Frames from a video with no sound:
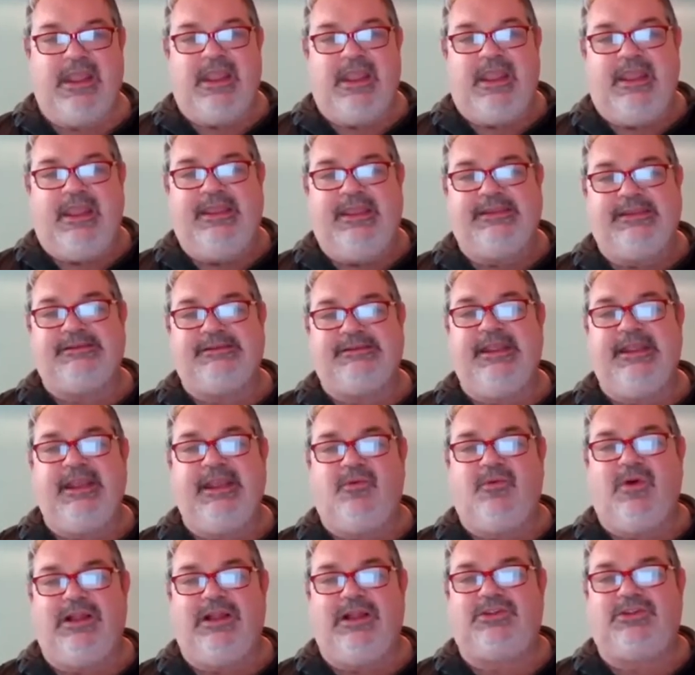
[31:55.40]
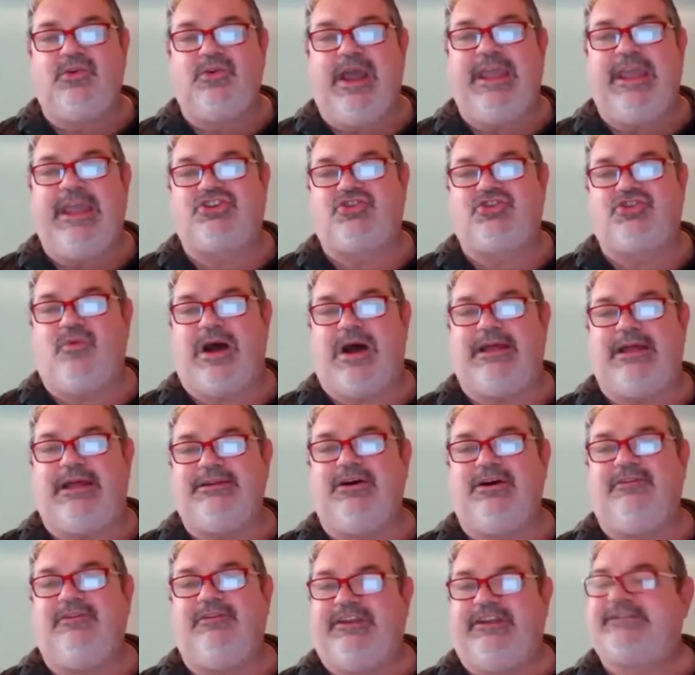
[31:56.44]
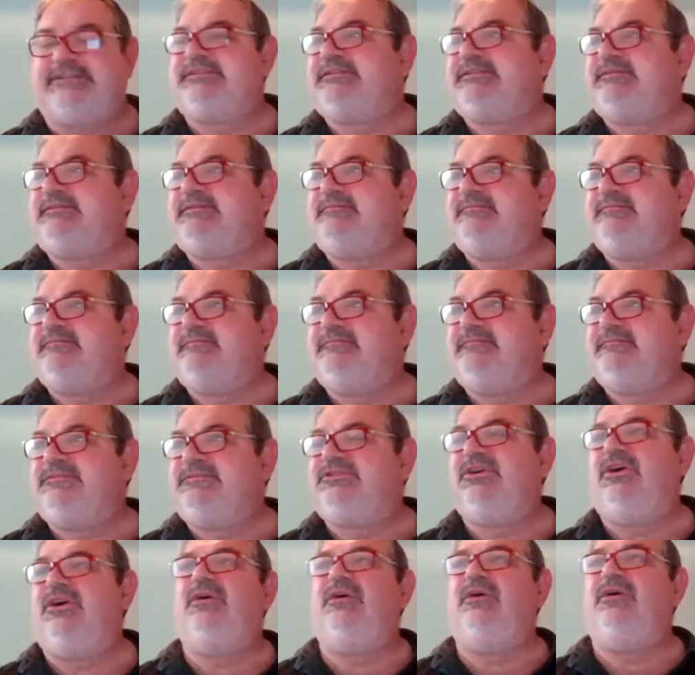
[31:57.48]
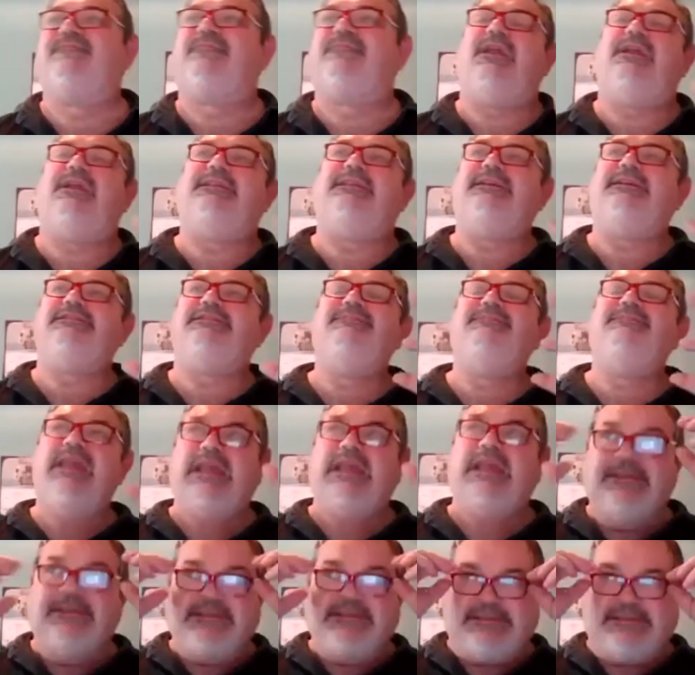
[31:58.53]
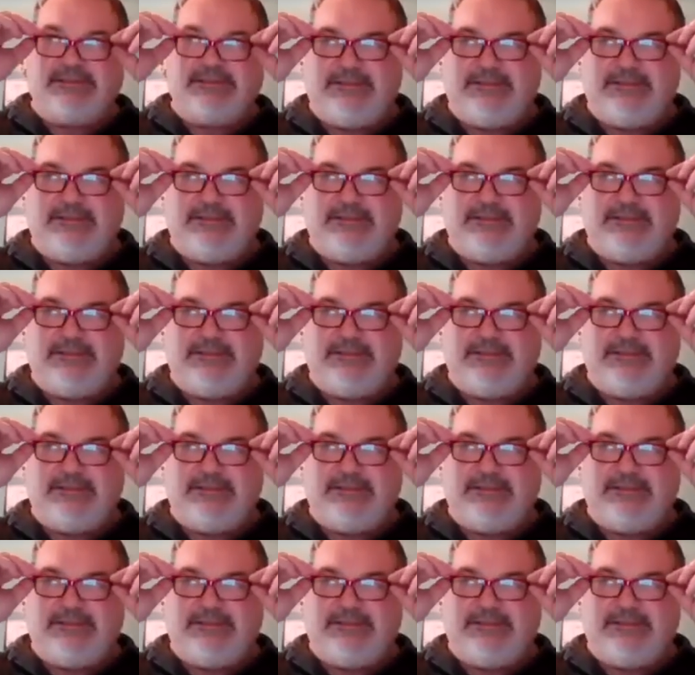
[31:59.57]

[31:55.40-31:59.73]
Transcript: is equal to h1 of x. So this means